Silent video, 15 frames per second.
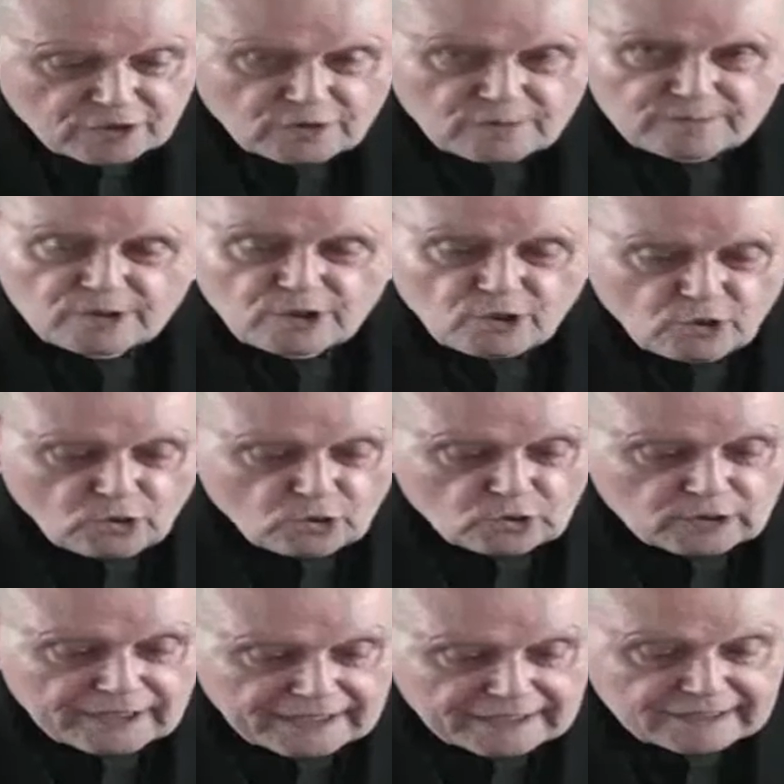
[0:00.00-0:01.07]
Theodore of
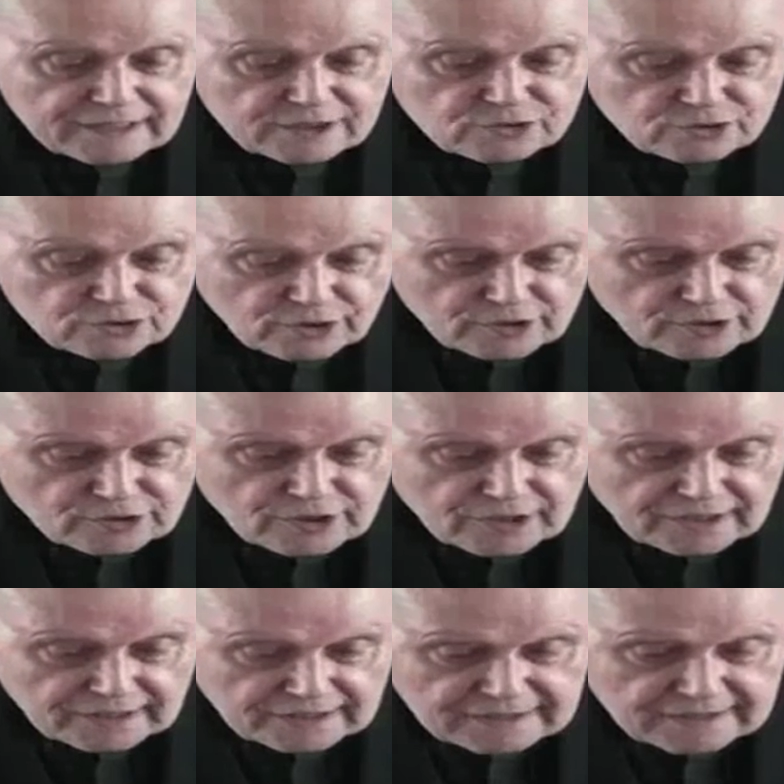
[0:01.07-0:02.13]
Tarsus was the
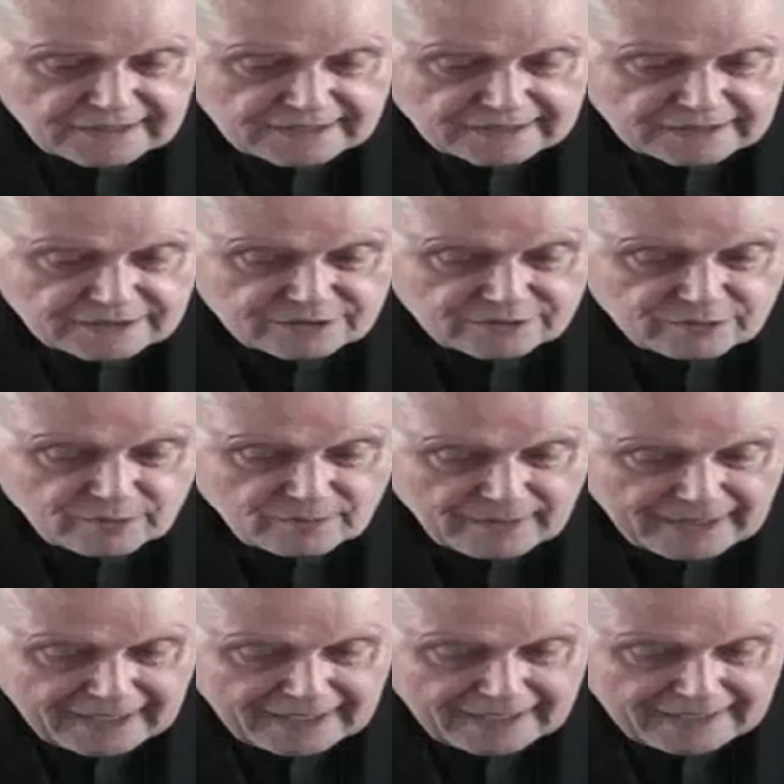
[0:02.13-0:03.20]
first of the
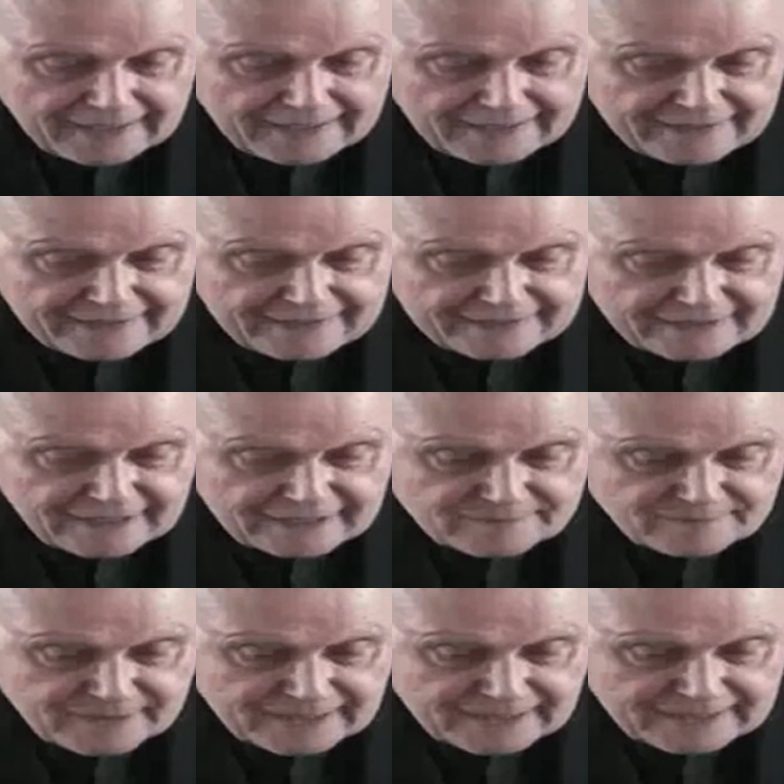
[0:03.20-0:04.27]
archbishops whom the whole
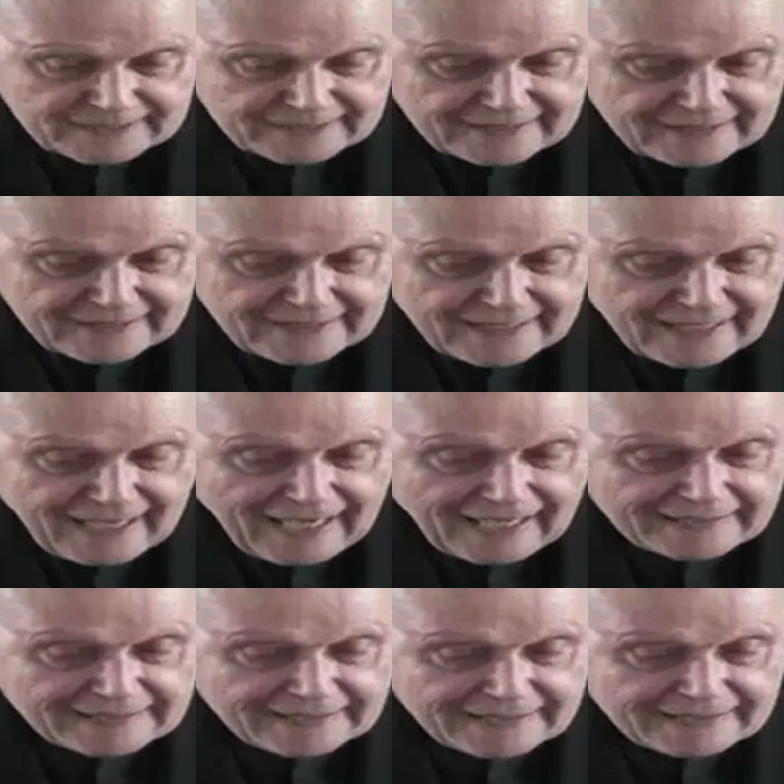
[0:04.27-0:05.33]
English church
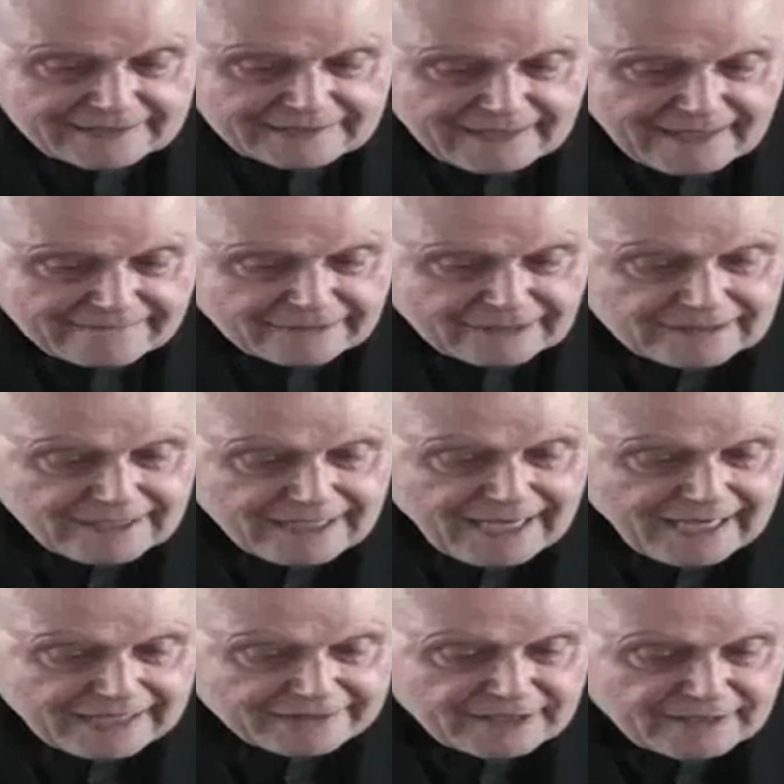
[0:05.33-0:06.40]
consented to
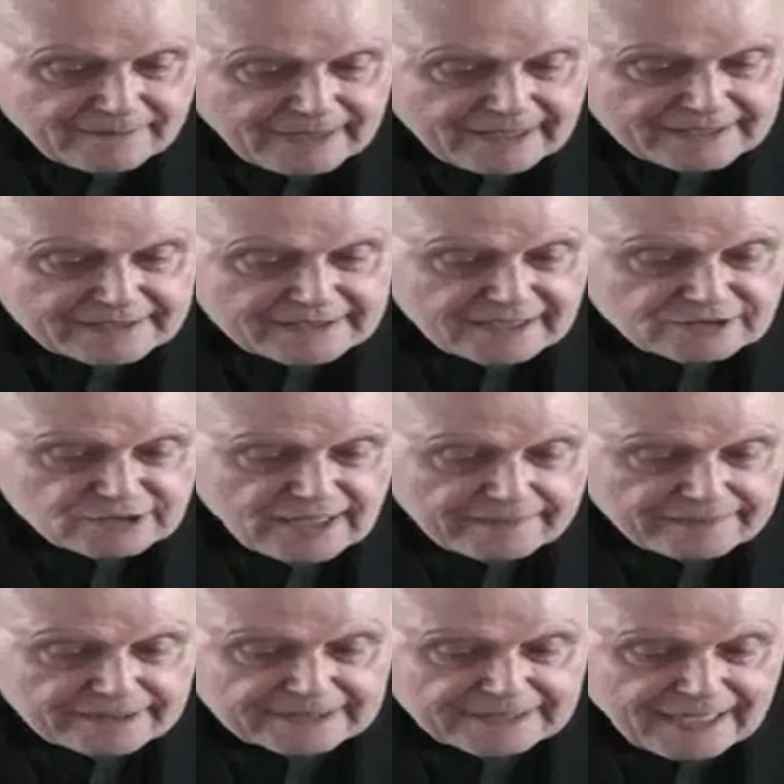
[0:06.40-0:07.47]
obey, says
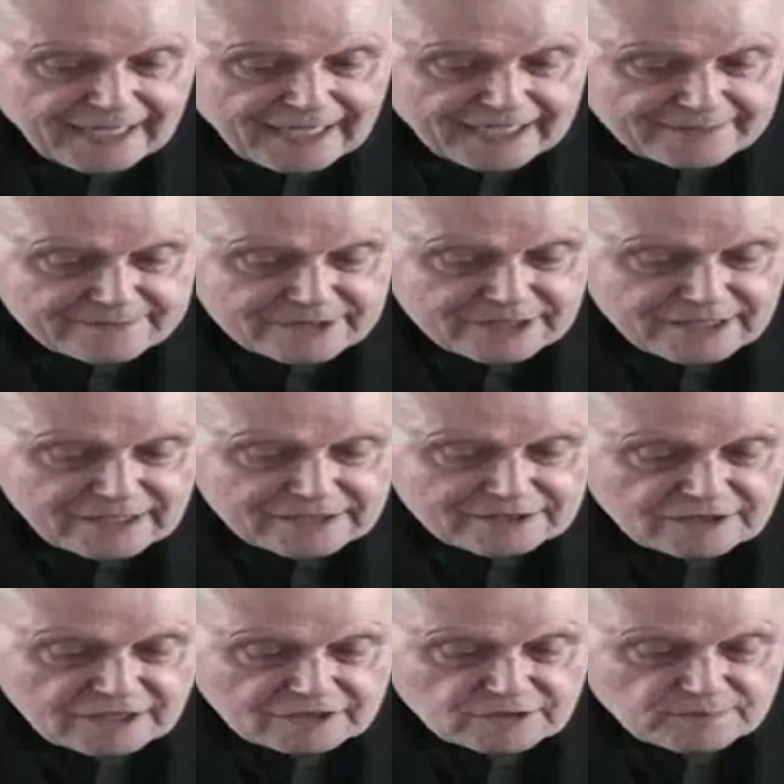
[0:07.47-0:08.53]
Bede.
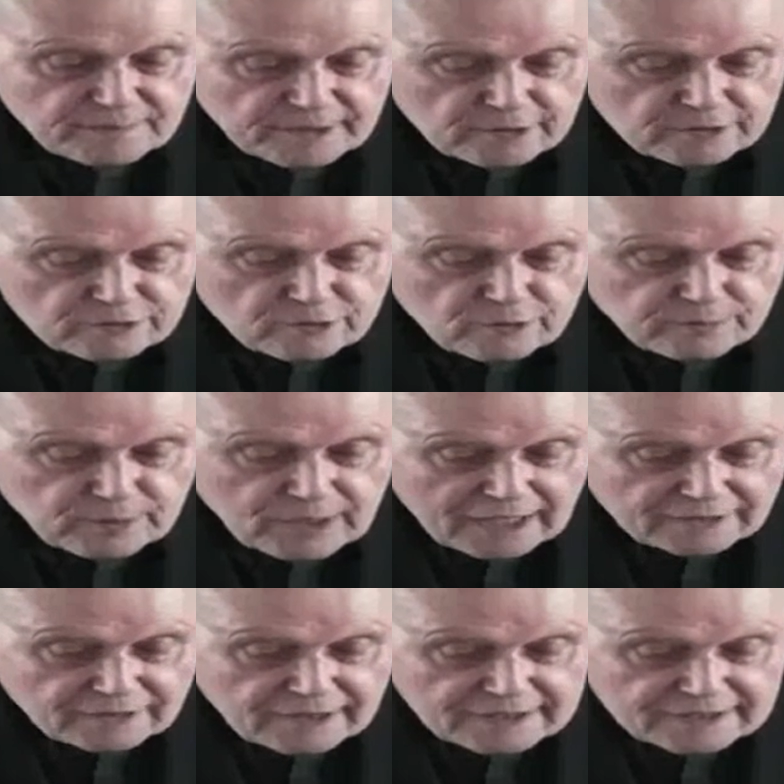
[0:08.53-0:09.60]
And never
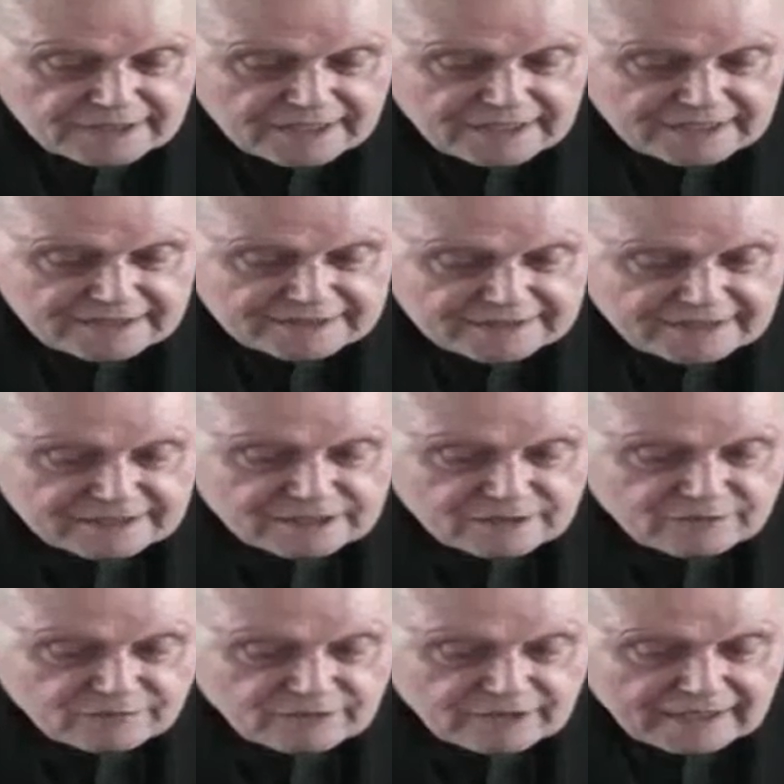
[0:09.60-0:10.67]
had there been such
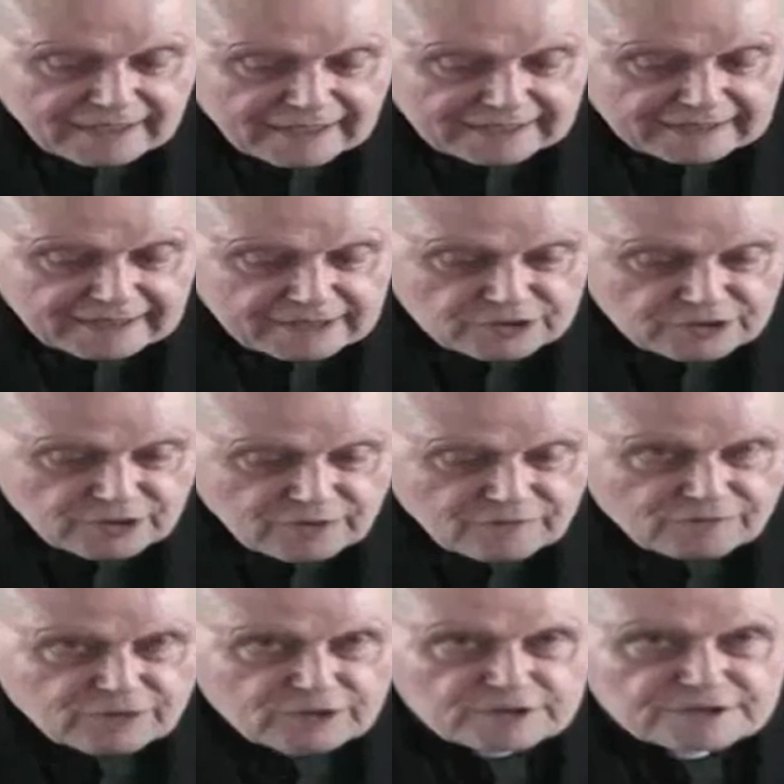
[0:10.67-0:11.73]
happy times,
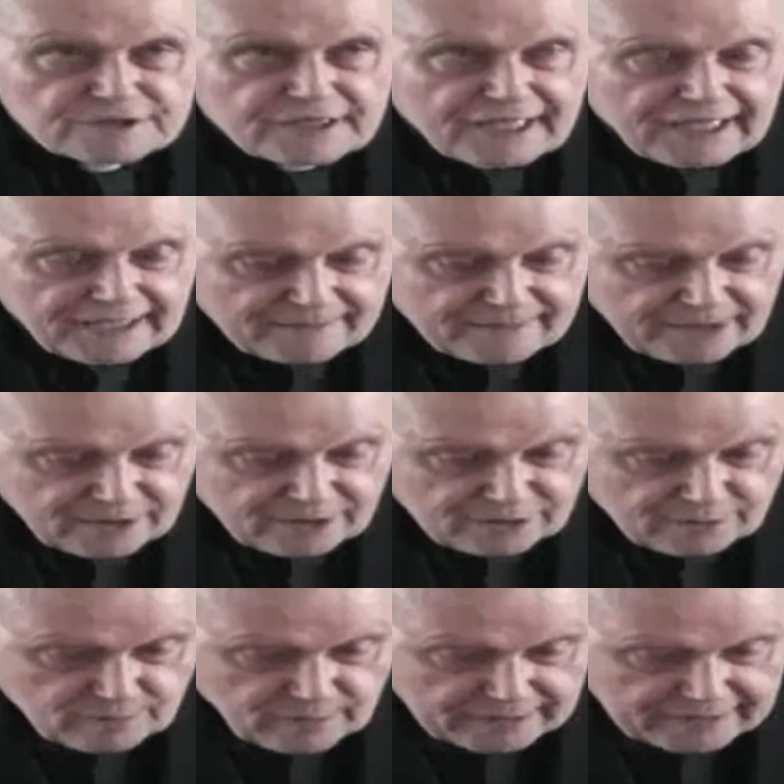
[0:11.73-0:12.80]
such spiritual
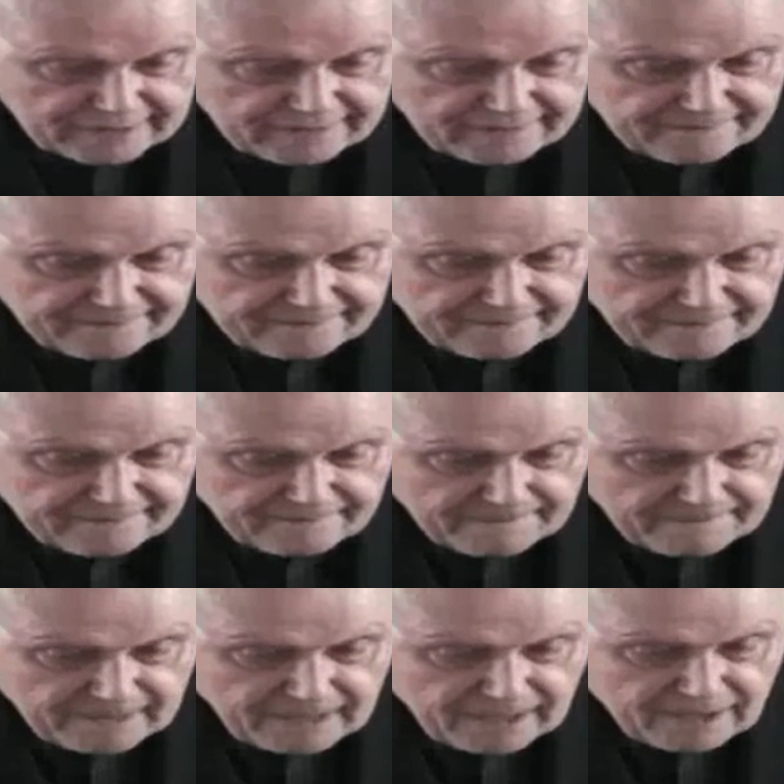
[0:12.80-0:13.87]
progress, since
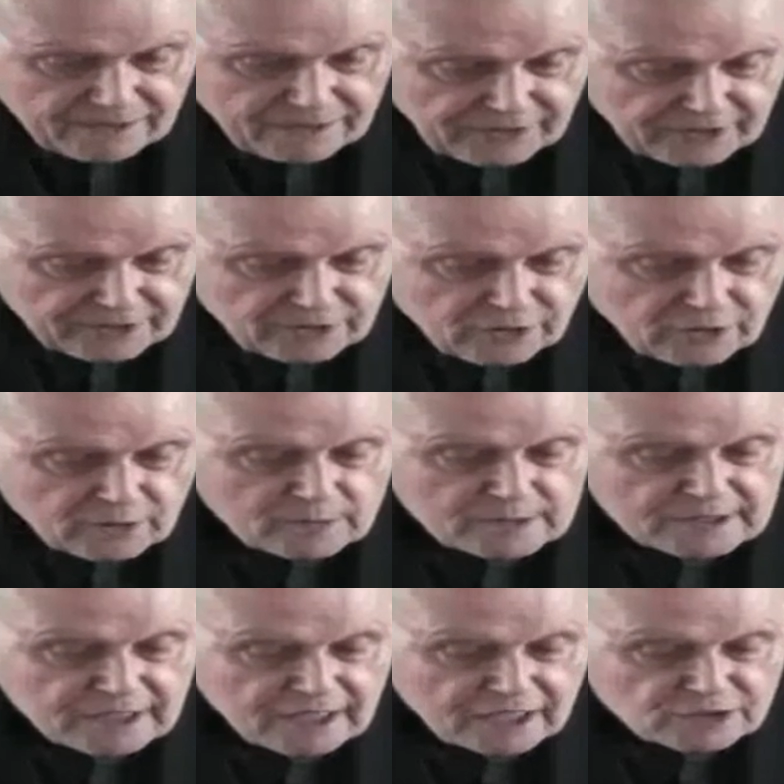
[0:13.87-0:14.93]
the English
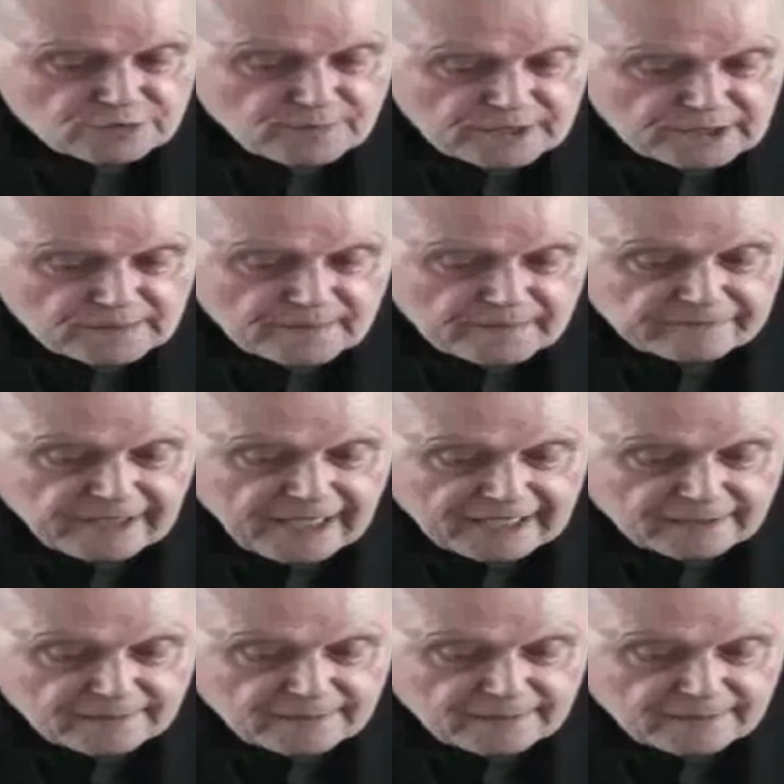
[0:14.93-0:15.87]
first came to